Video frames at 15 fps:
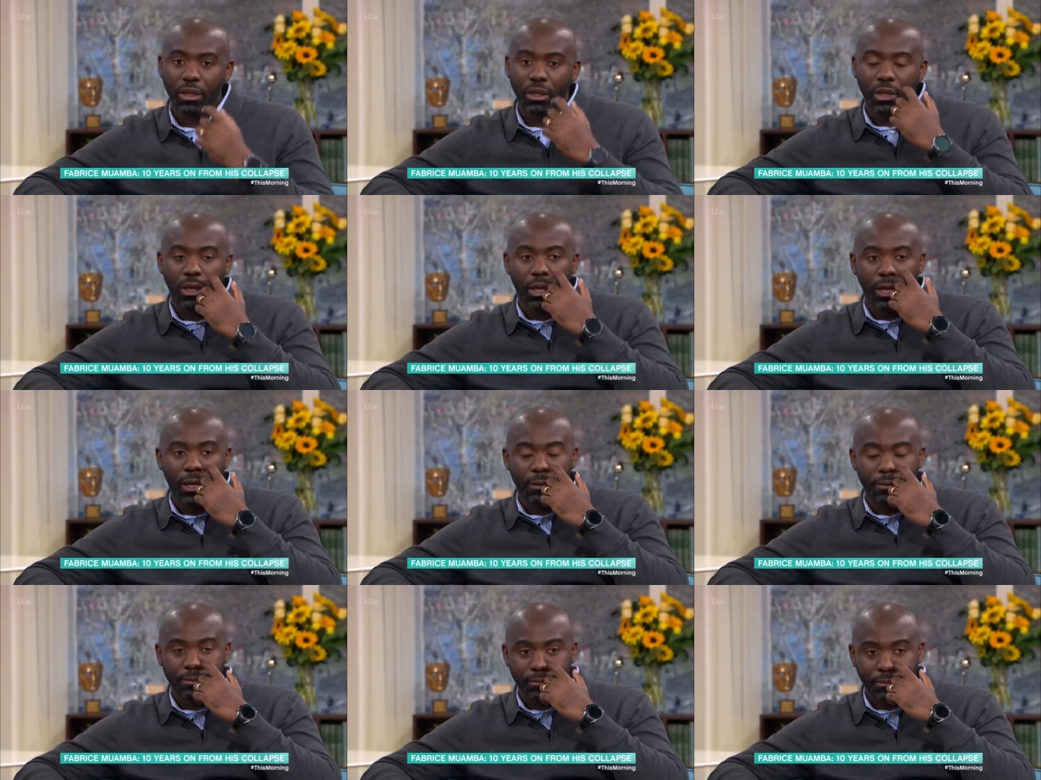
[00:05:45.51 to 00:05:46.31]
have,
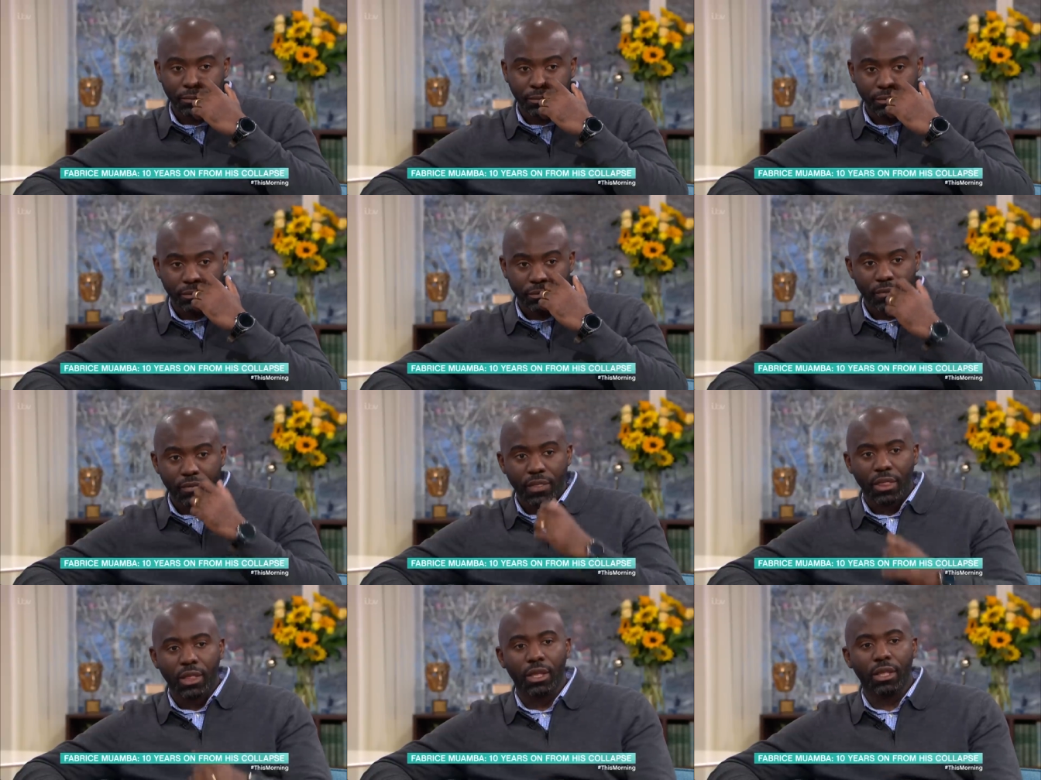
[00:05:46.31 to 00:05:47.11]
um, um,
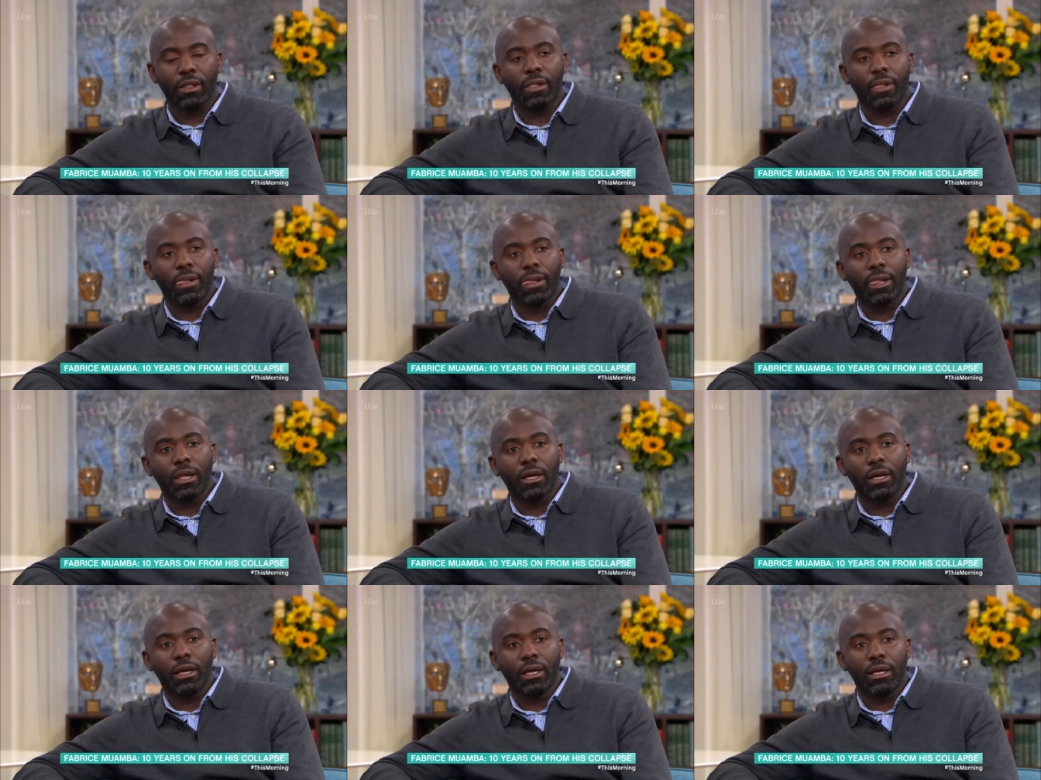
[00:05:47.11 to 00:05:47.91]
have his cardiac
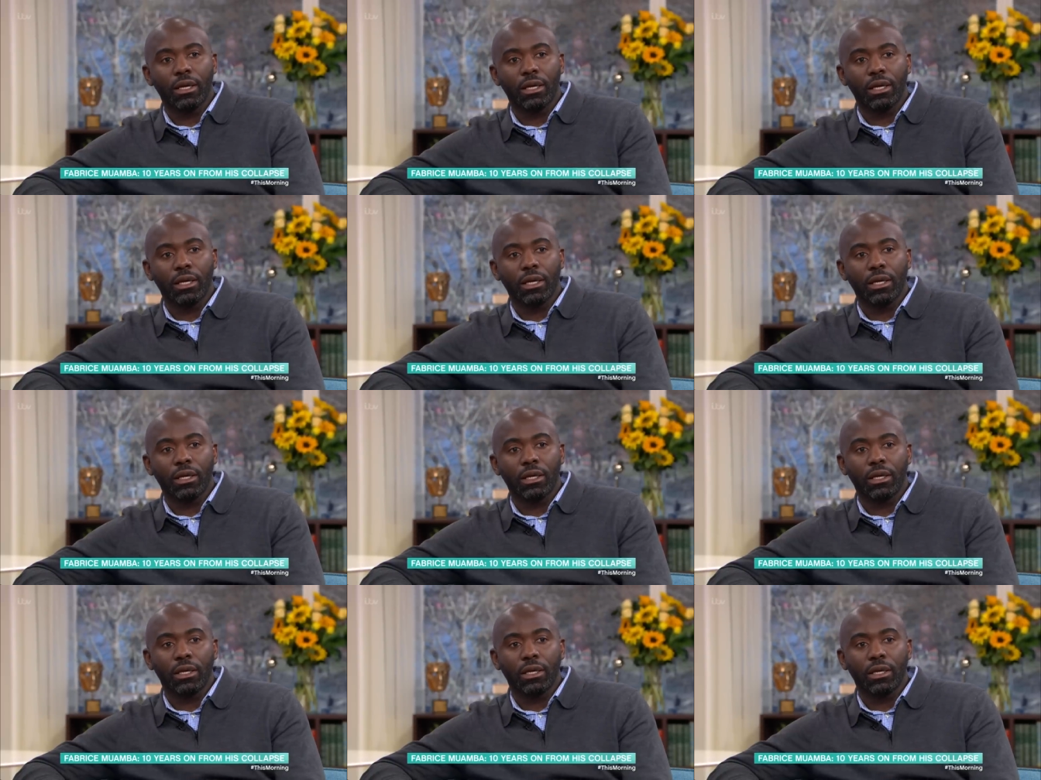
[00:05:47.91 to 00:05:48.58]
arrest at the Euros?